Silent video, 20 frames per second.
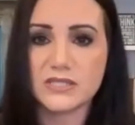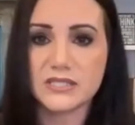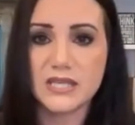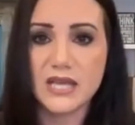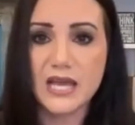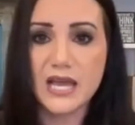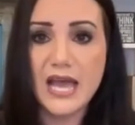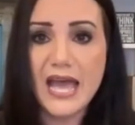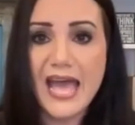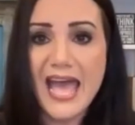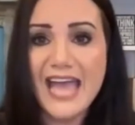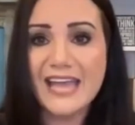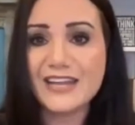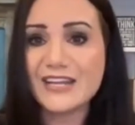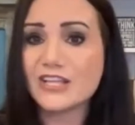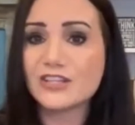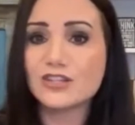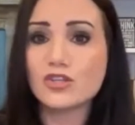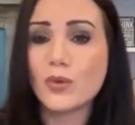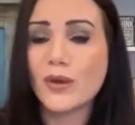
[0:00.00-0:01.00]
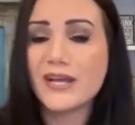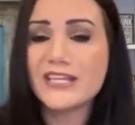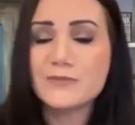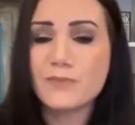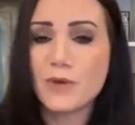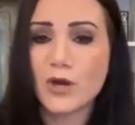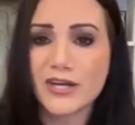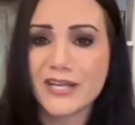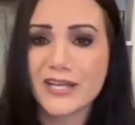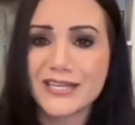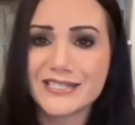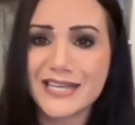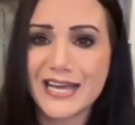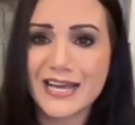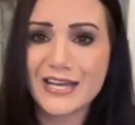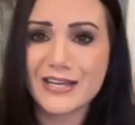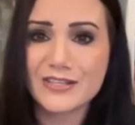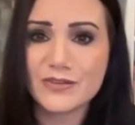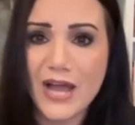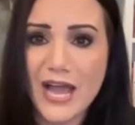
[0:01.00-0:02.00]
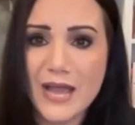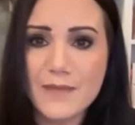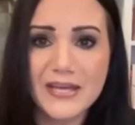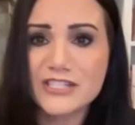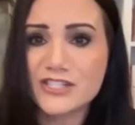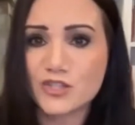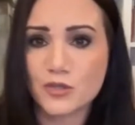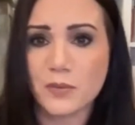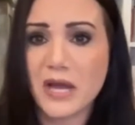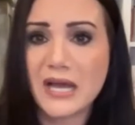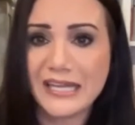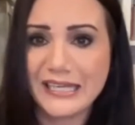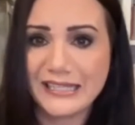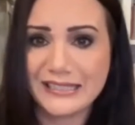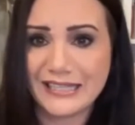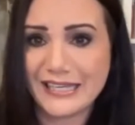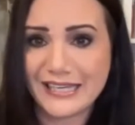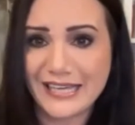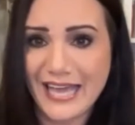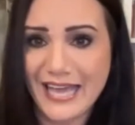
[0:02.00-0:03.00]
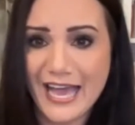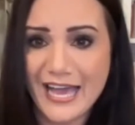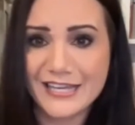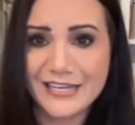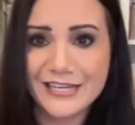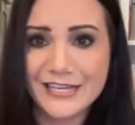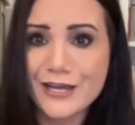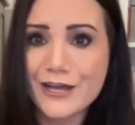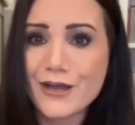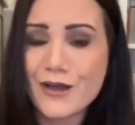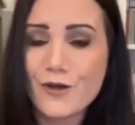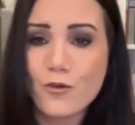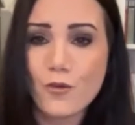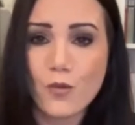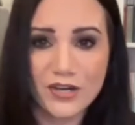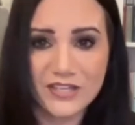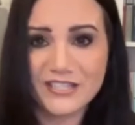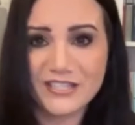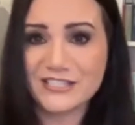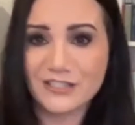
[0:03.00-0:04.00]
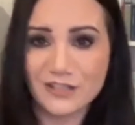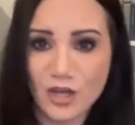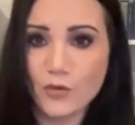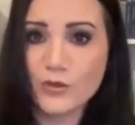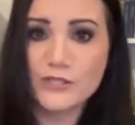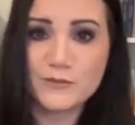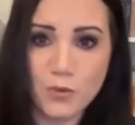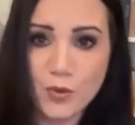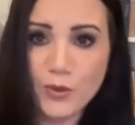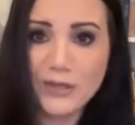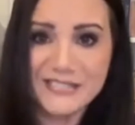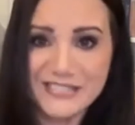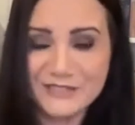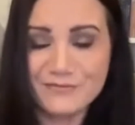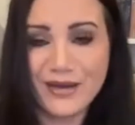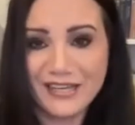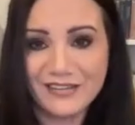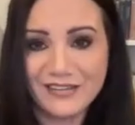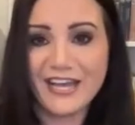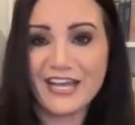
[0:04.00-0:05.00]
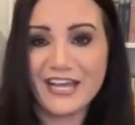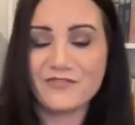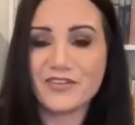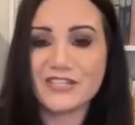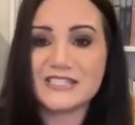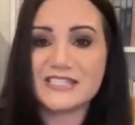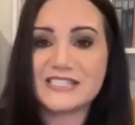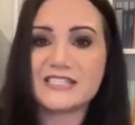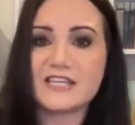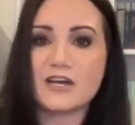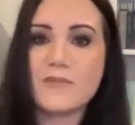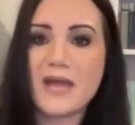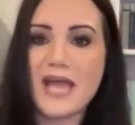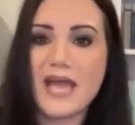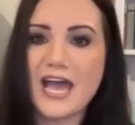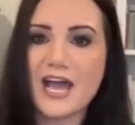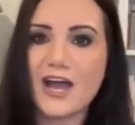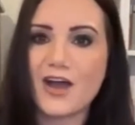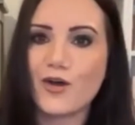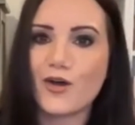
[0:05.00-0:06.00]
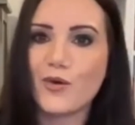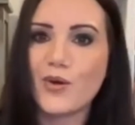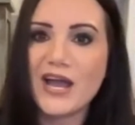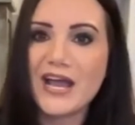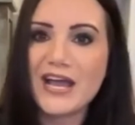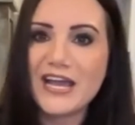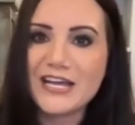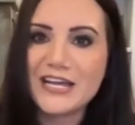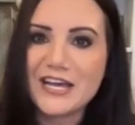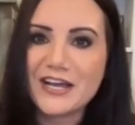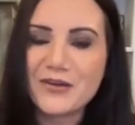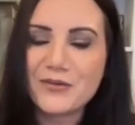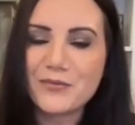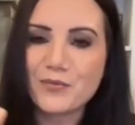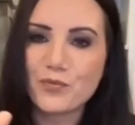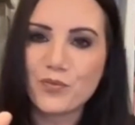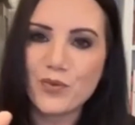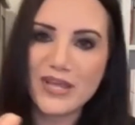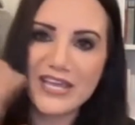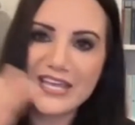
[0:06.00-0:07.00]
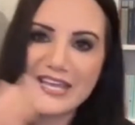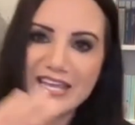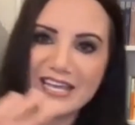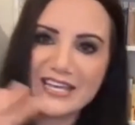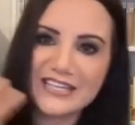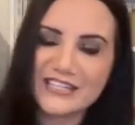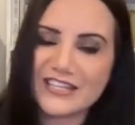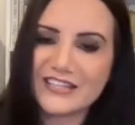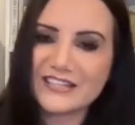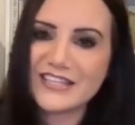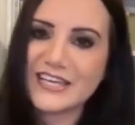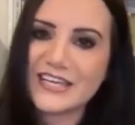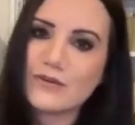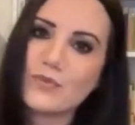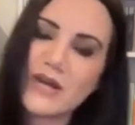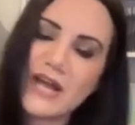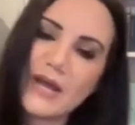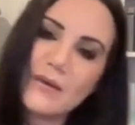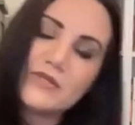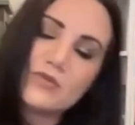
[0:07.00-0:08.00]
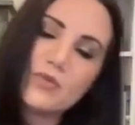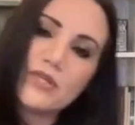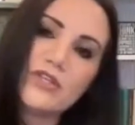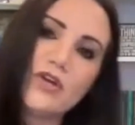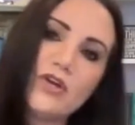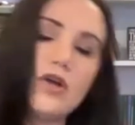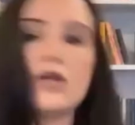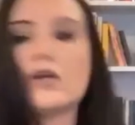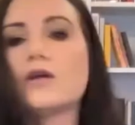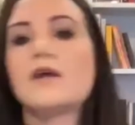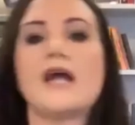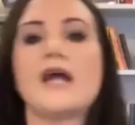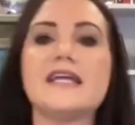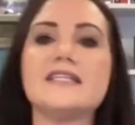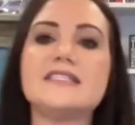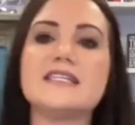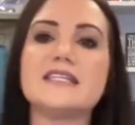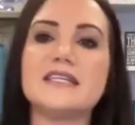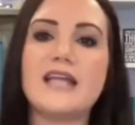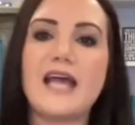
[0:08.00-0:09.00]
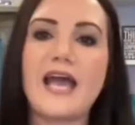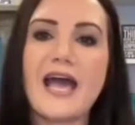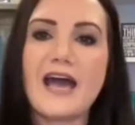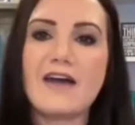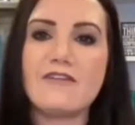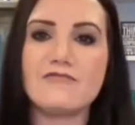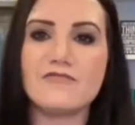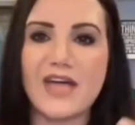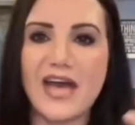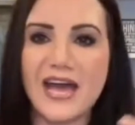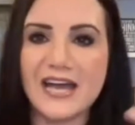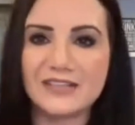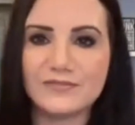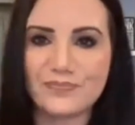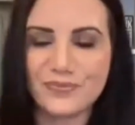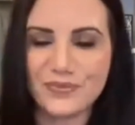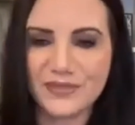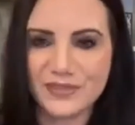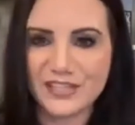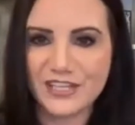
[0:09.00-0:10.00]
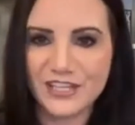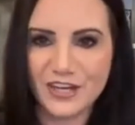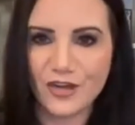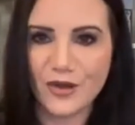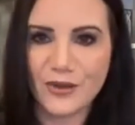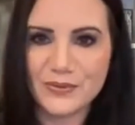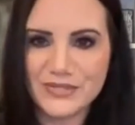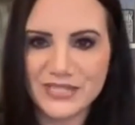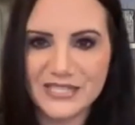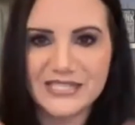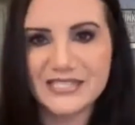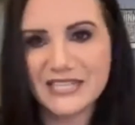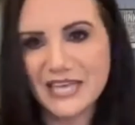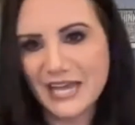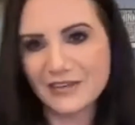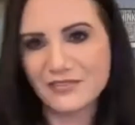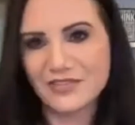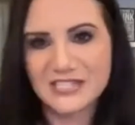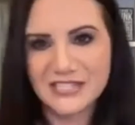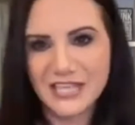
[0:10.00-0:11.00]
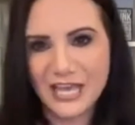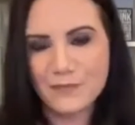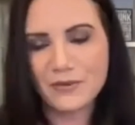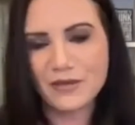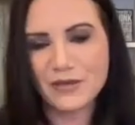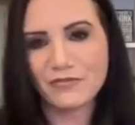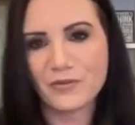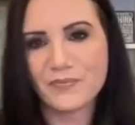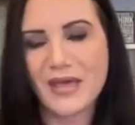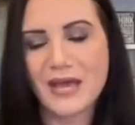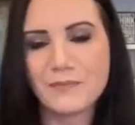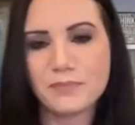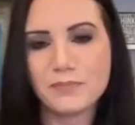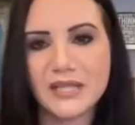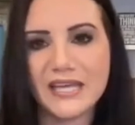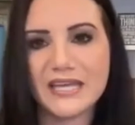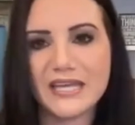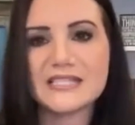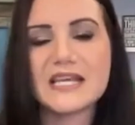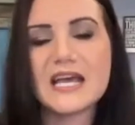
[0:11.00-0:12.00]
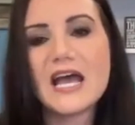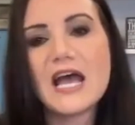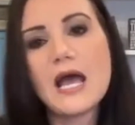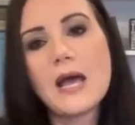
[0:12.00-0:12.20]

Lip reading: It was, and the crazy part is I met Sorboni like at one of these lowest points in my life. And somehow when I was with her, I didn't have that, you know, I was kind of escaping from that place.